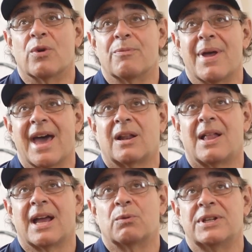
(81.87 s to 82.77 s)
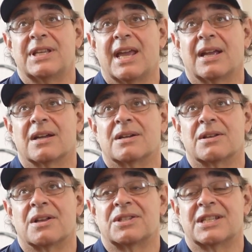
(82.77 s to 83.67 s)
With Maddiline, we take
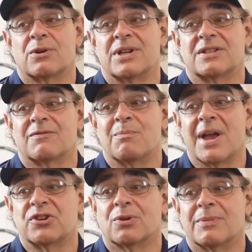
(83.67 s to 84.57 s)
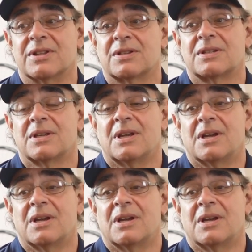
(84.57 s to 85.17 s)
a series of measurements,